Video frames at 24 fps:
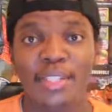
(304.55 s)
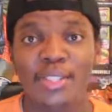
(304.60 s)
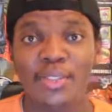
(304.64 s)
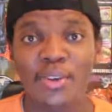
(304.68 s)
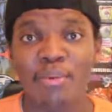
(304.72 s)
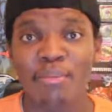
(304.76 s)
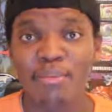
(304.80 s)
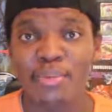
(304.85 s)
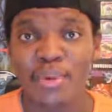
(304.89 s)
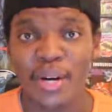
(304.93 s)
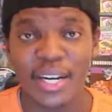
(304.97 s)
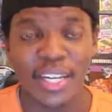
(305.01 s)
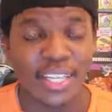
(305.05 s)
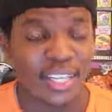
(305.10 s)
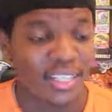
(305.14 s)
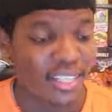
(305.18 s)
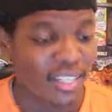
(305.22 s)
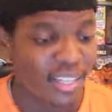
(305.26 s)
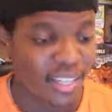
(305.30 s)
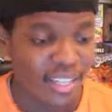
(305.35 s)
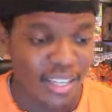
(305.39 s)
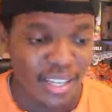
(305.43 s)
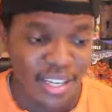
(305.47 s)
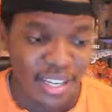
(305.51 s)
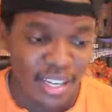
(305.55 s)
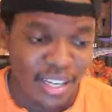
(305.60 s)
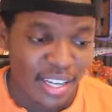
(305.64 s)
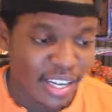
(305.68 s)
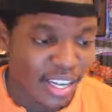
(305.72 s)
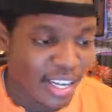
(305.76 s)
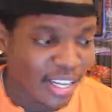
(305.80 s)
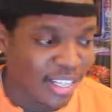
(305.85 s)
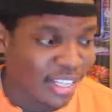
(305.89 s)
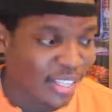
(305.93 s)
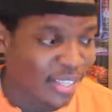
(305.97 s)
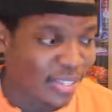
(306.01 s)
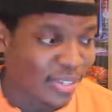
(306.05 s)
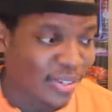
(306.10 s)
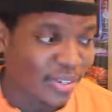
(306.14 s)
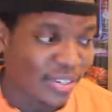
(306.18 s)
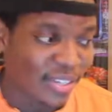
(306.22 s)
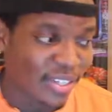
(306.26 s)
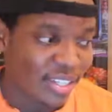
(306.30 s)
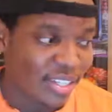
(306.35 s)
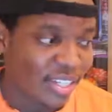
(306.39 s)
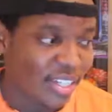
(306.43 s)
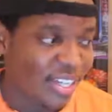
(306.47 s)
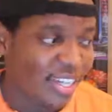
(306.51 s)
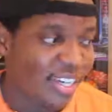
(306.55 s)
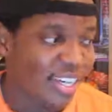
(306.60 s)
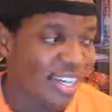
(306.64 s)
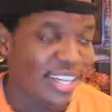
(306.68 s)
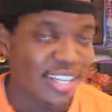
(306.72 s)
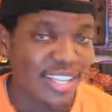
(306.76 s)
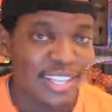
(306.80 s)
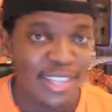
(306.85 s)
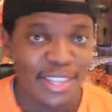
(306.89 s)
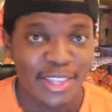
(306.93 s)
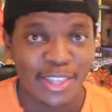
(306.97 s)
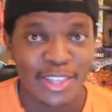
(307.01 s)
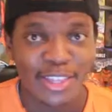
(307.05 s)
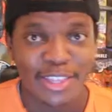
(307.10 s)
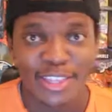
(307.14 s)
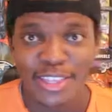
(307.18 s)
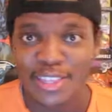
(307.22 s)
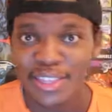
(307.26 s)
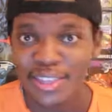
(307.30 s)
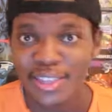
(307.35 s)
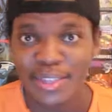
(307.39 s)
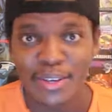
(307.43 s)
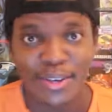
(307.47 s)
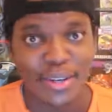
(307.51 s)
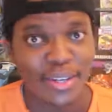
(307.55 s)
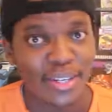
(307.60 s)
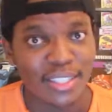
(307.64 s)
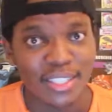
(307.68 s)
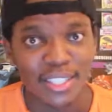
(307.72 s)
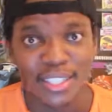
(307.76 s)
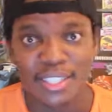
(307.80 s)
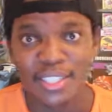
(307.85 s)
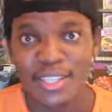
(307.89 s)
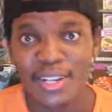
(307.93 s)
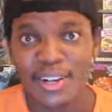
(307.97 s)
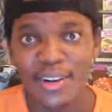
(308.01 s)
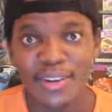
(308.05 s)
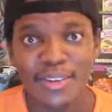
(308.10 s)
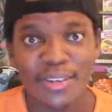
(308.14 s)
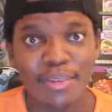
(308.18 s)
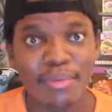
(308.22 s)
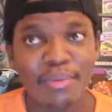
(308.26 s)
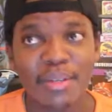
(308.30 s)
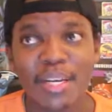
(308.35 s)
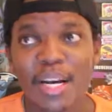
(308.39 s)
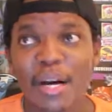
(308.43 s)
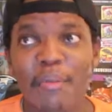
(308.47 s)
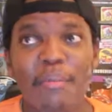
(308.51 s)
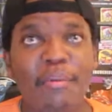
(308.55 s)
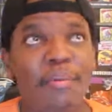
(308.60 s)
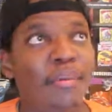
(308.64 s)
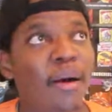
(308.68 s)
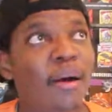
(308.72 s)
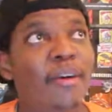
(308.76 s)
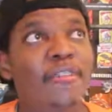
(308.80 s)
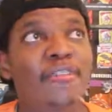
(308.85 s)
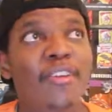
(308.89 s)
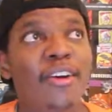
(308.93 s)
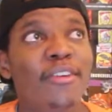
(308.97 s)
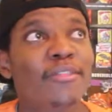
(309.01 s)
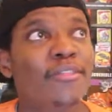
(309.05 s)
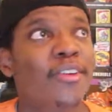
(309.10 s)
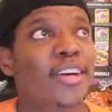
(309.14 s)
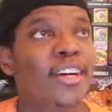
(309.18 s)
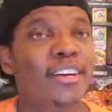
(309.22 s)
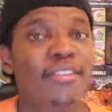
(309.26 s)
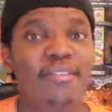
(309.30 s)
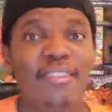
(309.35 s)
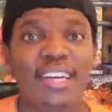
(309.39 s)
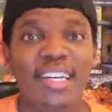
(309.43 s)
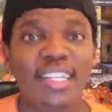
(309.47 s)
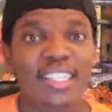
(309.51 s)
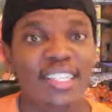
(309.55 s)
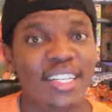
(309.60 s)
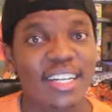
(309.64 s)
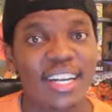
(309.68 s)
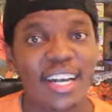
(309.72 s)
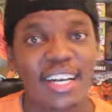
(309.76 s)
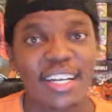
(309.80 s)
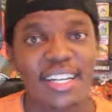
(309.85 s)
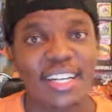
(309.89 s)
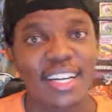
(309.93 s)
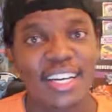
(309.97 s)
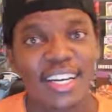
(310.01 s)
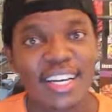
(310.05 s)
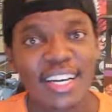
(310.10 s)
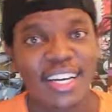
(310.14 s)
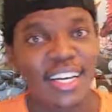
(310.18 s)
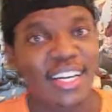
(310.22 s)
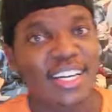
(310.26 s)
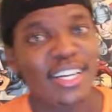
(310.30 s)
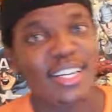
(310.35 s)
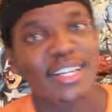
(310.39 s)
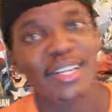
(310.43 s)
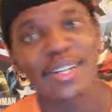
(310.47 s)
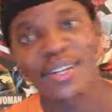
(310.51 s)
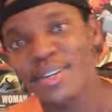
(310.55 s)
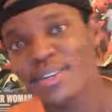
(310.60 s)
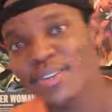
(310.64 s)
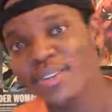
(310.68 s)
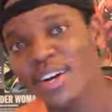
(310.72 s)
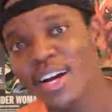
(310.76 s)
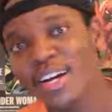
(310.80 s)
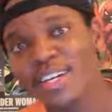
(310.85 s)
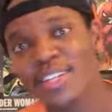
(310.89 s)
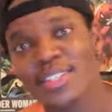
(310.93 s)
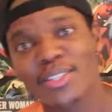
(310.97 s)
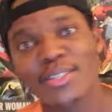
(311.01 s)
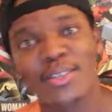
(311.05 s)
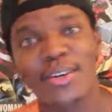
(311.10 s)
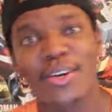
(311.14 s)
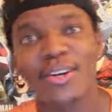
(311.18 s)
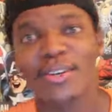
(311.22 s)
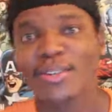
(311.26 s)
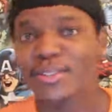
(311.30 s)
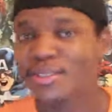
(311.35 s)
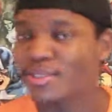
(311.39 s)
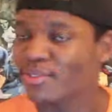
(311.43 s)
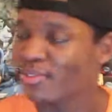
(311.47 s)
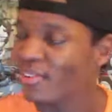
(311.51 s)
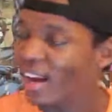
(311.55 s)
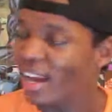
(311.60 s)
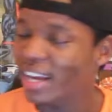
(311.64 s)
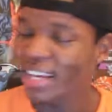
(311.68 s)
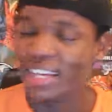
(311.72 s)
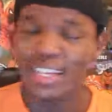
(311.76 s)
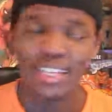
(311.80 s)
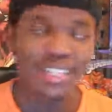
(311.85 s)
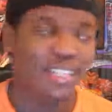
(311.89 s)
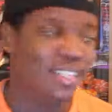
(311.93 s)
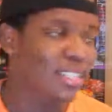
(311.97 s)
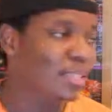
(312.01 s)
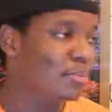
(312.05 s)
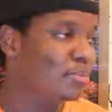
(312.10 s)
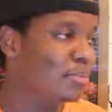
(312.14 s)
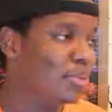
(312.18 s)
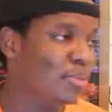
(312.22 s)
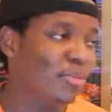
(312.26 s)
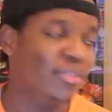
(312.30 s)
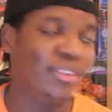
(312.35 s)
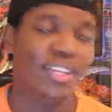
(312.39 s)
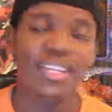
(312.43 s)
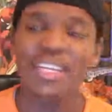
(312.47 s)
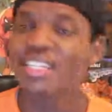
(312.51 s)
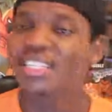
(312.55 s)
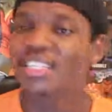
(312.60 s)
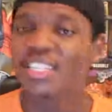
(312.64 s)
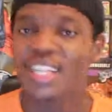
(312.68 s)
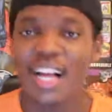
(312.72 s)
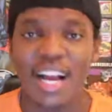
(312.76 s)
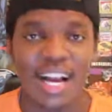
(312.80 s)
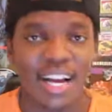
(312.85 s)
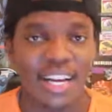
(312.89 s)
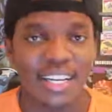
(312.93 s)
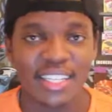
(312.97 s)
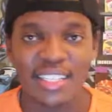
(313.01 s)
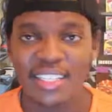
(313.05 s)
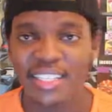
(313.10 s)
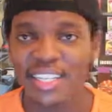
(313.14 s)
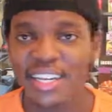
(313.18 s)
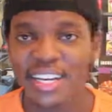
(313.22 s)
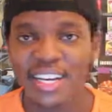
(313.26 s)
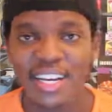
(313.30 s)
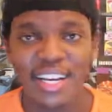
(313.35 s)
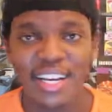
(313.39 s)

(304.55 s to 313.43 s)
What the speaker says: Stormbreaker. Thor is slowly becoming my favorite Avenger. Like, yo, Ragnarok was fire. This movie, he shined.